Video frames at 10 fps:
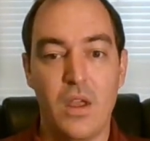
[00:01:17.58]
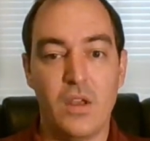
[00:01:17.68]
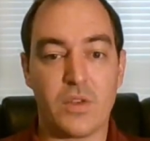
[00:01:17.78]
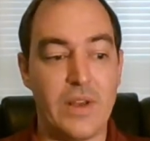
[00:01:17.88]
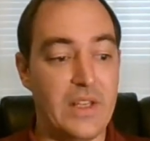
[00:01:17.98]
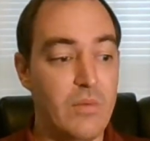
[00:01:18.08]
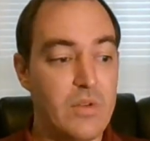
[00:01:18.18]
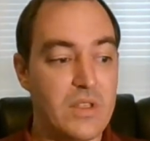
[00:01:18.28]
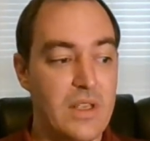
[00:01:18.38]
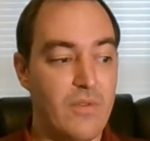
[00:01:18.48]
So I did
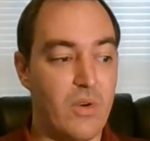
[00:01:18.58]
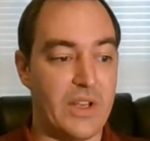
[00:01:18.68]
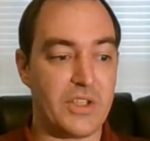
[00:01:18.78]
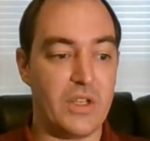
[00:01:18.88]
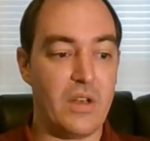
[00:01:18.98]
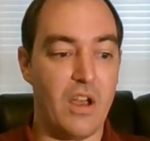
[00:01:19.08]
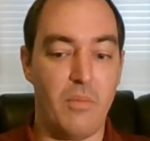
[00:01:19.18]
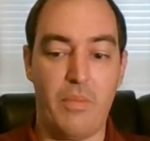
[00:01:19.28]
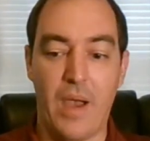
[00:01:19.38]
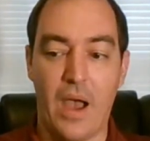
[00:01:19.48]
receive a question
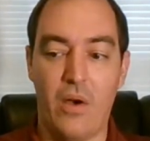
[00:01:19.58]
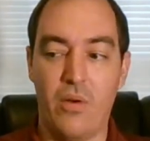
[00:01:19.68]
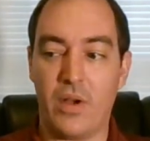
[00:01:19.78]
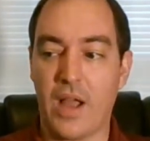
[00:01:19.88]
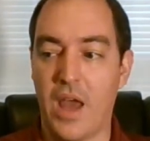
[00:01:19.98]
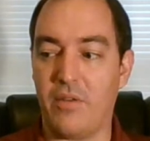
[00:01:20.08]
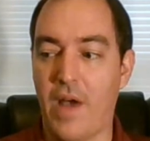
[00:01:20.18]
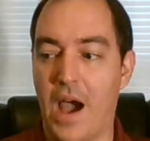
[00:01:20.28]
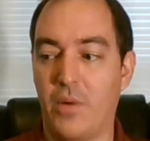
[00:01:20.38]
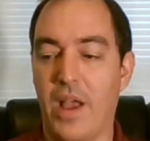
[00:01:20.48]
about kind of
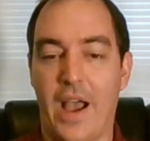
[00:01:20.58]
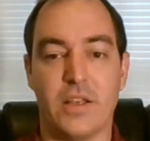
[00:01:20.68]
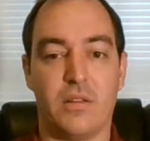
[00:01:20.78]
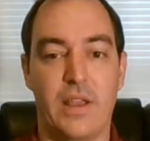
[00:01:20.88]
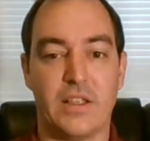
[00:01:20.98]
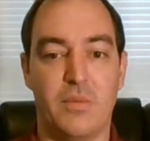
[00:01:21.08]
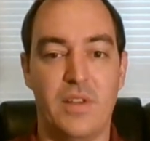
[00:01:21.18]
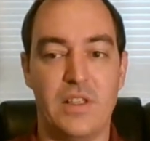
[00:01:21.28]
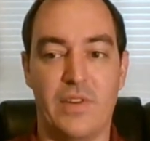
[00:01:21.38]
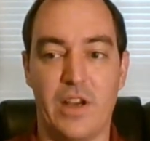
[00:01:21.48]
how do we isolate some of
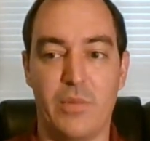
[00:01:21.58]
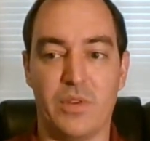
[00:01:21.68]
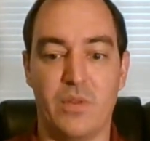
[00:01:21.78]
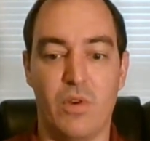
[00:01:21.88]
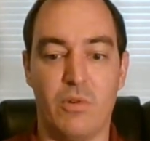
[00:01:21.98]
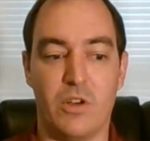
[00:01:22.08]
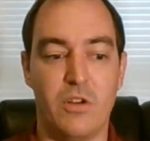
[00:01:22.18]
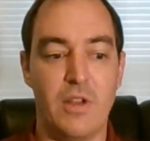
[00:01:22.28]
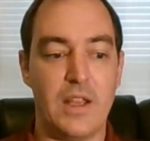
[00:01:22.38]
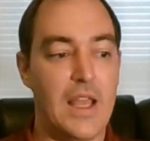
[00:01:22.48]
these variables and what we're
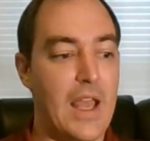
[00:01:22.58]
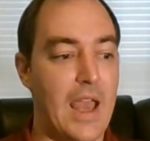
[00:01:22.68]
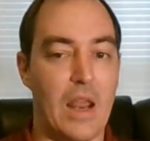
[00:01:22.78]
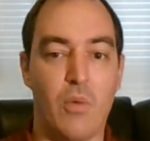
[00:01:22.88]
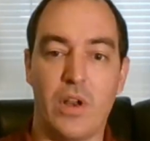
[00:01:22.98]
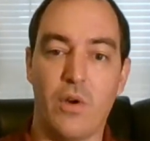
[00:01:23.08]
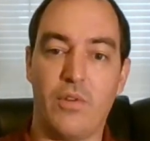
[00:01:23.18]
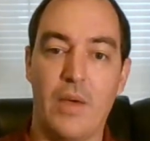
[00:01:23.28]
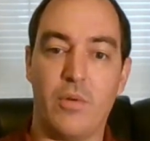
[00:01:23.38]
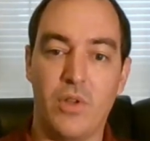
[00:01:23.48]
doing, and I want to go over
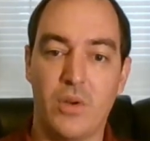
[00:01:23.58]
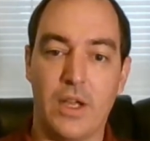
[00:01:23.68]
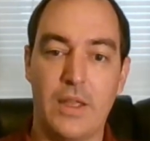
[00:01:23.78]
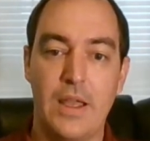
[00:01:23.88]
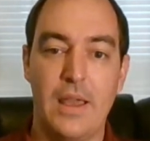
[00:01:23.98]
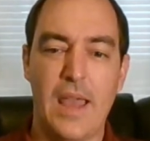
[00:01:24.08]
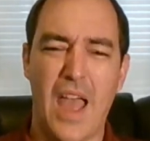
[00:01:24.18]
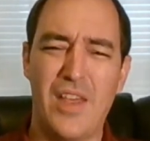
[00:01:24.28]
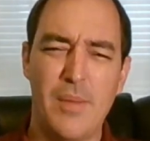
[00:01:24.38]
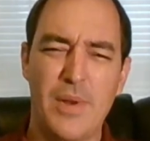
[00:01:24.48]
that one really quickly.
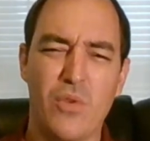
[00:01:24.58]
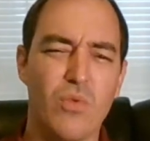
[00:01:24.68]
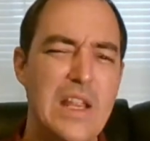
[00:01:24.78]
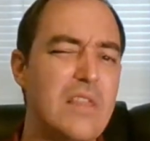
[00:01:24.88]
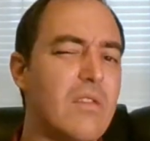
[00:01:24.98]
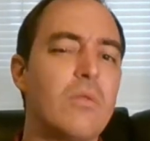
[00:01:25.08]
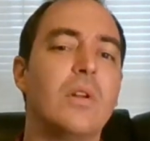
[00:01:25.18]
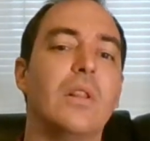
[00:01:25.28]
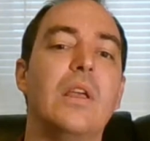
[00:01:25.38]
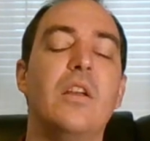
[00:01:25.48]
And then I'm going to read through
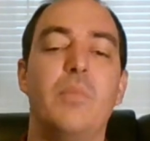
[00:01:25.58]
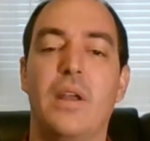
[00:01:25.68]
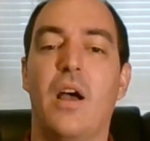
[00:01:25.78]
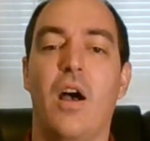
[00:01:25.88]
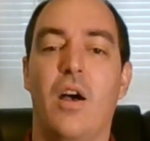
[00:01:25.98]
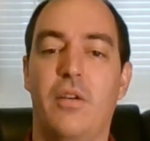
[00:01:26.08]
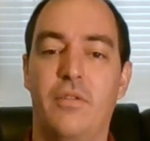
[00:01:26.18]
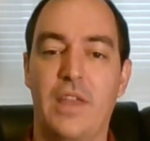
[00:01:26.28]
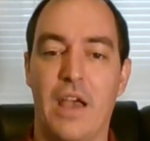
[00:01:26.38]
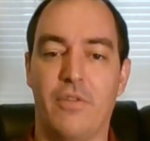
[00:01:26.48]
a little bit of
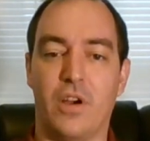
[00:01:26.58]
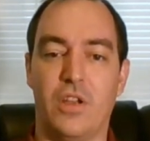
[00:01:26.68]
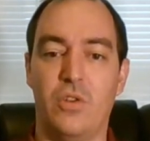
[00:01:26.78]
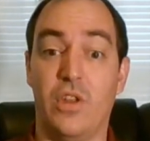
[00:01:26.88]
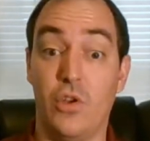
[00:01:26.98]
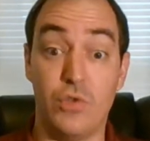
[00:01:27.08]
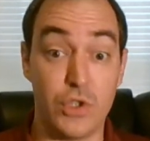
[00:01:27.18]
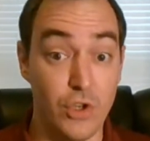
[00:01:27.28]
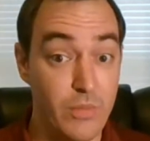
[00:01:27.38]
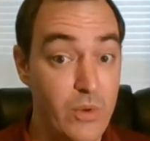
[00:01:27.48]
the FRQ that you
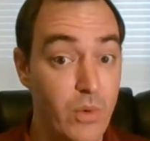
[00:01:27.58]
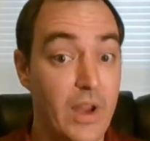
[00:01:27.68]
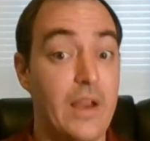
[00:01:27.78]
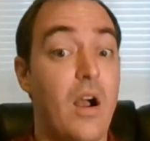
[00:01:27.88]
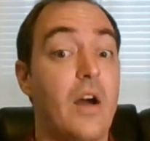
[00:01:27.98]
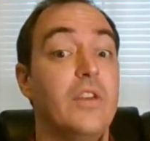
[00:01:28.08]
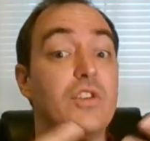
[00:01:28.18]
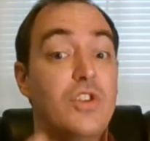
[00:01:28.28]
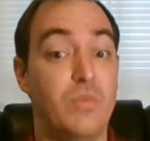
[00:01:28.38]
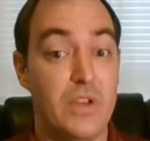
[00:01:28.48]
should be working on and
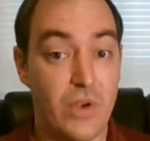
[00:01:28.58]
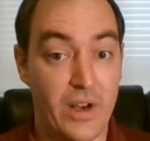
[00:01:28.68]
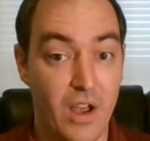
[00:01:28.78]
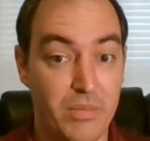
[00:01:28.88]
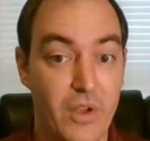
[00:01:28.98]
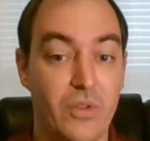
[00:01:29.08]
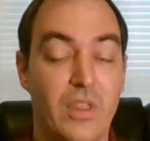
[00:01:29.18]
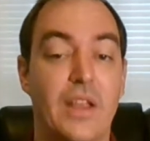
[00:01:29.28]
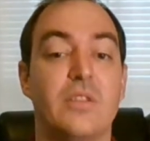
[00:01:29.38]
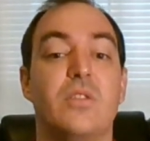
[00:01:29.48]
should be trying to upload
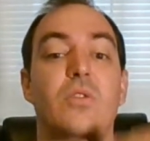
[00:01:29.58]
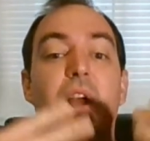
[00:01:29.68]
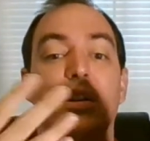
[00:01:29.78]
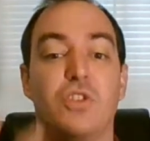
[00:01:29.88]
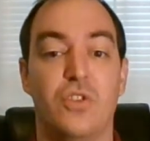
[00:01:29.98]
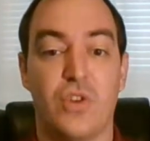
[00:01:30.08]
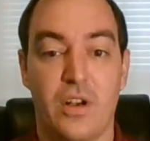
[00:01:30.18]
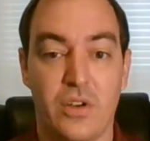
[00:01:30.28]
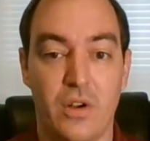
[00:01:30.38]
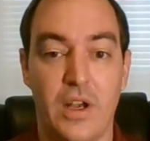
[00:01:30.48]
things to and should try
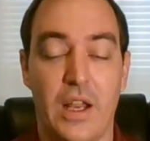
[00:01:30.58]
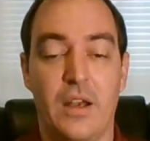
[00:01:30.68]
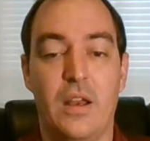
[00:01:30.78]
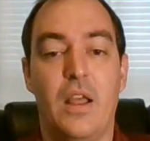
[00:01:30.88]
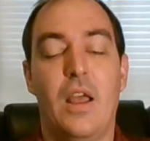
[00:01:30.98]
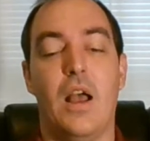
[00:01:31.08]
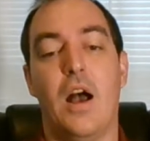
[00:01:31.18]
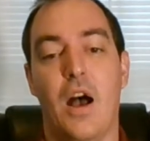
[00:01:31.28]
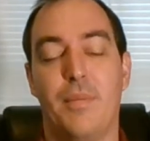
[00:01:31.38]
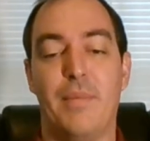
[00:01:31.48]
to turn it in
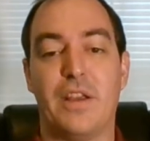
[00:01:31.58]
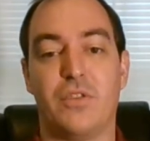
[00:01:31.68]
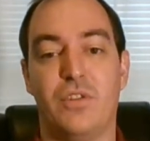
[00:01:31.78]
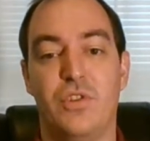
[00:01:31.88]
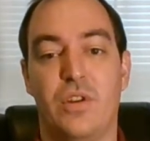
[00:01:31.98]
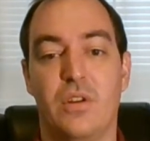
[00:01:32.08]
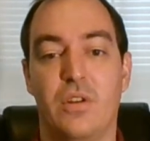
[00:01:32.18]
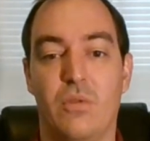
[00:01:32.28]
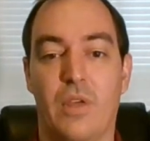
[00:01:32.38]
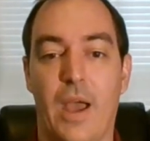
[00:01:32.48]
to make sure that you can
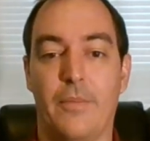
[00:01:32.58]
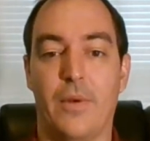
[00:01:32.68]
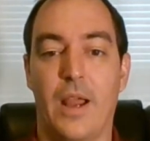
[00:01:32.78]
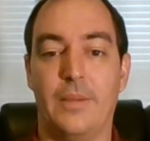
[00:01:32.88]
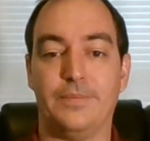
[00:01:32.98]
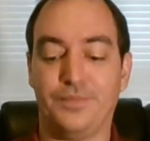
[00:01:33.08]
do that, right?